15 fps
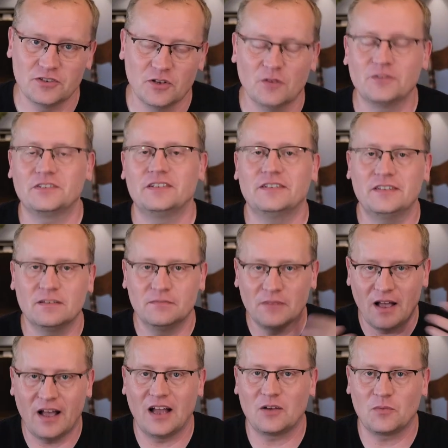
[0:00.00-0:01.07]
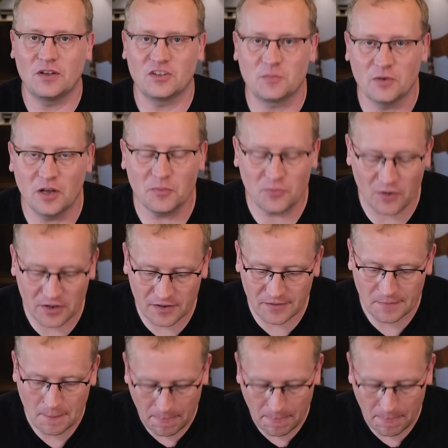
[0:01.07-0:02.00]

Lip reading: Obviously the hardware has been upgraded,